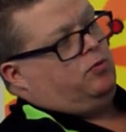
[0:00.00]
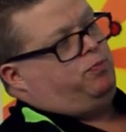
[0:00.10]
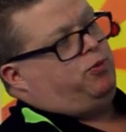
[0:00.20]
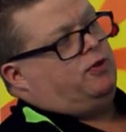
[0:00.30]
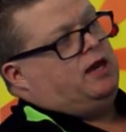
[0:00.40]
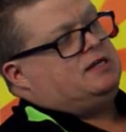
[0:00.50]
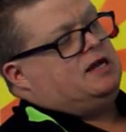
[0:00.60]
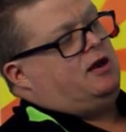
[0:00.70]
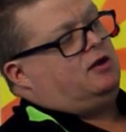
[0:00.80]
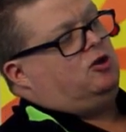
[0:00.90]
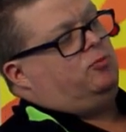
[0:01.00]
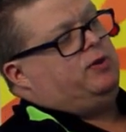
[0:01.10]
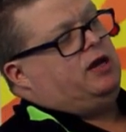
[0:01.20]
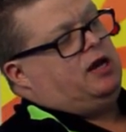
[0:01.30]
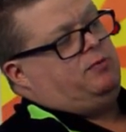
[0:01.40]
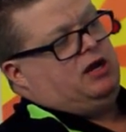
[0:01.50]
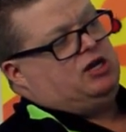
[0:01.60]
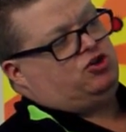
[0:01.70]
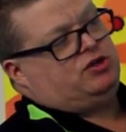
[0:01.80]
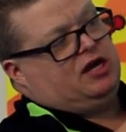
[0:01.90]
pull that down a little bit and
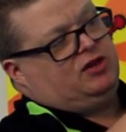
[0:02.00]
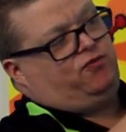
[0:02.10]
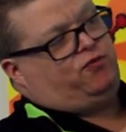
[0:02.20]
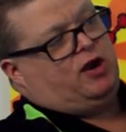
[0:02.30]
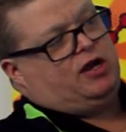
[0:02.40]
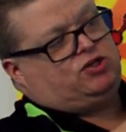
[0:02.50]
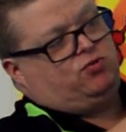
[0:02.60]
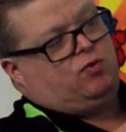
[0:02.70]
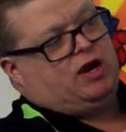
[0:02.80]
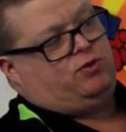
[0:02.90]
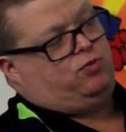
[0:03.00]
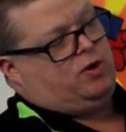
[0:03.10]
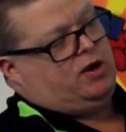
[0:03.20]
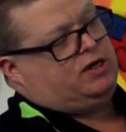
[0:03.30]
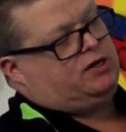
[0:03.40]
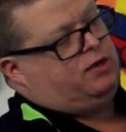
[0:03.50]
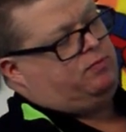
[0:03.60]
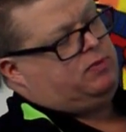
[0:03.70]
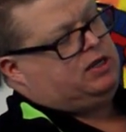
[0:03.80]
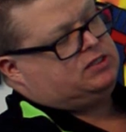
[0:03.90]
measure down the front to right where
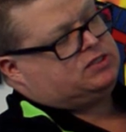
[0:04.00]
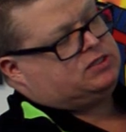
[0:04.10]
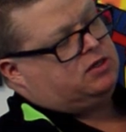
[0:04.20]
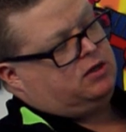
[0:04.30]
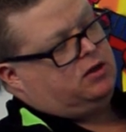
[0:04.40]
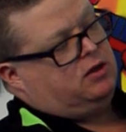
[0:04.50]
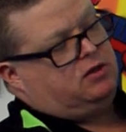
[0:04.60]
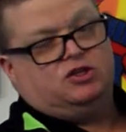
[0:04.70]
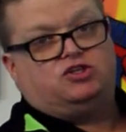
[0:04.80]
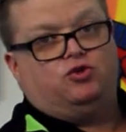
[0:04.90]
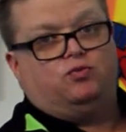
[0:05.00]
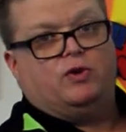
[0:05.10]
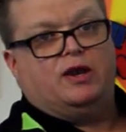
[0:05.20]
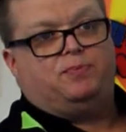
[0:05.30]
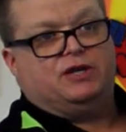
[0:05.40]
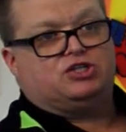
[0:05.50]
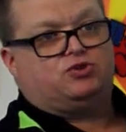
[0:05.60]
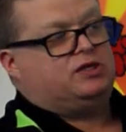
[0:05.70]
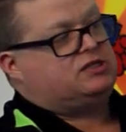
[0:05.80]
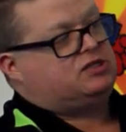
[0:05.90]
it meets the two red pinch
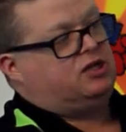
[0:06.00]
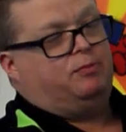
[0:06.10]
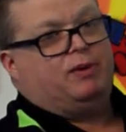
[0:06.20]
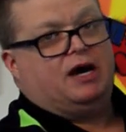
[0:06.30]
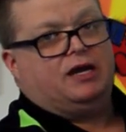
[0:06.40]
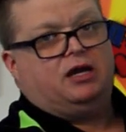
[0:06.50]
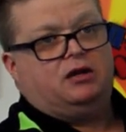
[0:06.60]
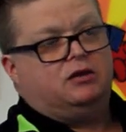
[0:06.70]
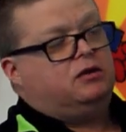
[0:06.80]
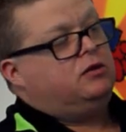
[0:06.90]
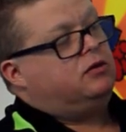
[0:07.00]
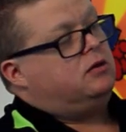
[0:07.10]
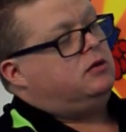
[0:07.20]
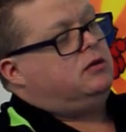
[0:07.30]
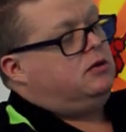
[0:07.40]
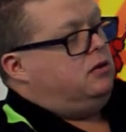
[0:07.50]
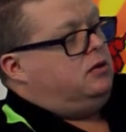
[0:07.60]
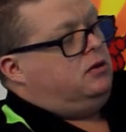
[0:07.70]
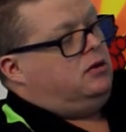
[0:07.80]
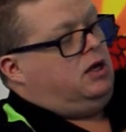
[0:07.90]
twists on the body.
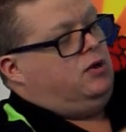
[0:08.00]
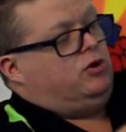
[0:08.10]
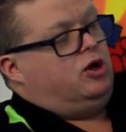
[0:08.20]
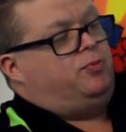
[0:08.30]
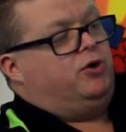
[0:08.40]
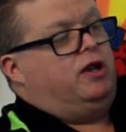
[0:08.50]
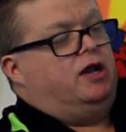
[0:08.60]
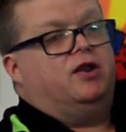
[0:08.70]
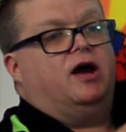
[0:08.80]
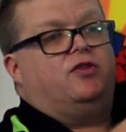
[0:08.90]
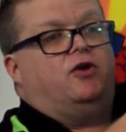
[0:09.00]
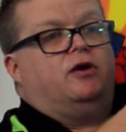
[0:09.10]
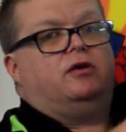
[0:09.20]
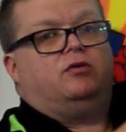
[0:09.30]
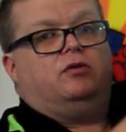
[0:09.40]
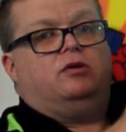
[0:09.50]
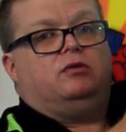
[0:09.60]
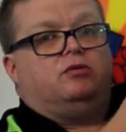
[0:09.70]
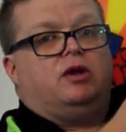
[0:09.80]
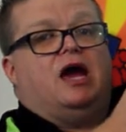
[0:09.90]
And we're going to put another
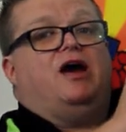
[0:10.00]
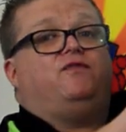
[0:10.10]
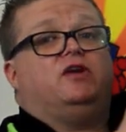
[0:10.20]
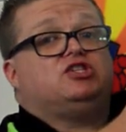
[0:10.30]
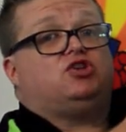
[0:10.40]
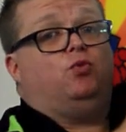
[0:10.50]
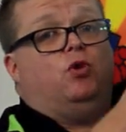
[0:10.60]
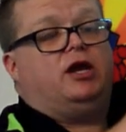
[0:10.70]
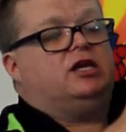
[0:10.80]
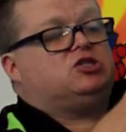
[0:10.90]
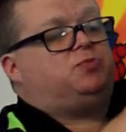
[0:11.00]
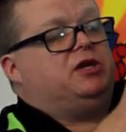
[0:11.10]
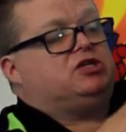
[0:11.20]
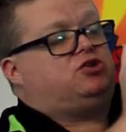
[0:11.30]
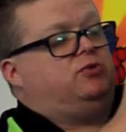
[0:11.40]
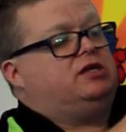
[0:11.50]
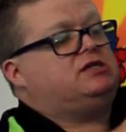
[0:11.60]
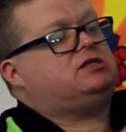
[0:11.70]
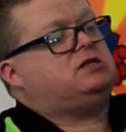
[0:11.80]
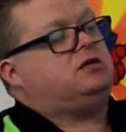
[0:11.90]
half inch to one inch pinch
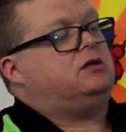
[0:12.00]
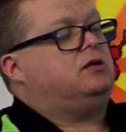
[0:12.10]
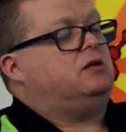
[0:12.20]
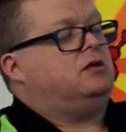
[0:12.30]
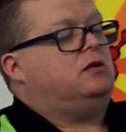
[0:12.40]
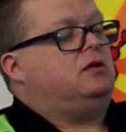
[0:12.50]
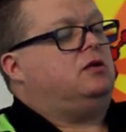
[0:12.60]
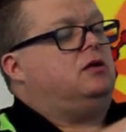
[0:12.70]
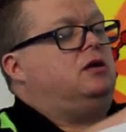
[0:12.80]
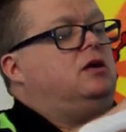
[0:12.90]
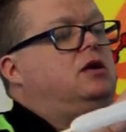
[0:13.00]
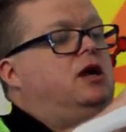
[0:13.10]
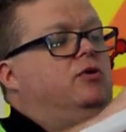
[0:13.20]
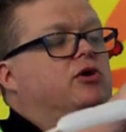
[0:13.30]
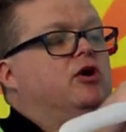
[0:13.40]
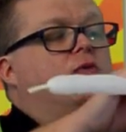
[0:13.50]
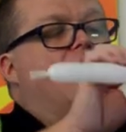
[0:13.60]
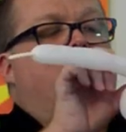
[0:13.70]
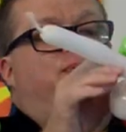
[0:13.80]
twist. And we're going to wrap